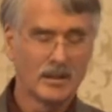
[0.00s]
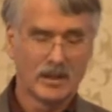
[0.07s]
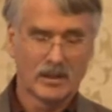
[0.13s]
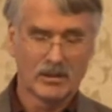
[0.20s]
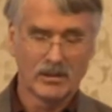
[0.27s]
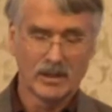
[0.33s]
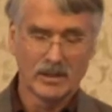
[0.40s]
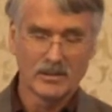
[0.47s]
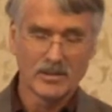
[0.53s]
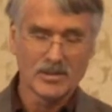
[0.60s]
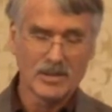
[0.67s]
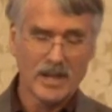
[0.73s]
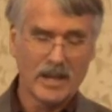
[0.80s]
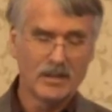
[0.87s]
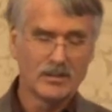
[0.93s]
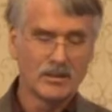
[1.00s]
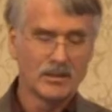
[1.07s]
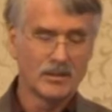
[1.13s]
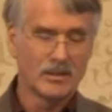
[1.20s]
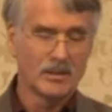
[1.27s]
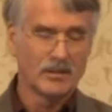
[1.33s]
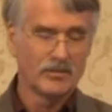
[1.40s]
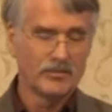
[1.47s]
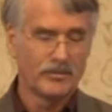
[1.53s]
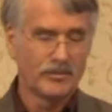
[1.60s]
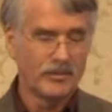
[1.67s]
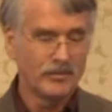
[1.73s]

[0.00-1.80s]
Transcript: our understanding of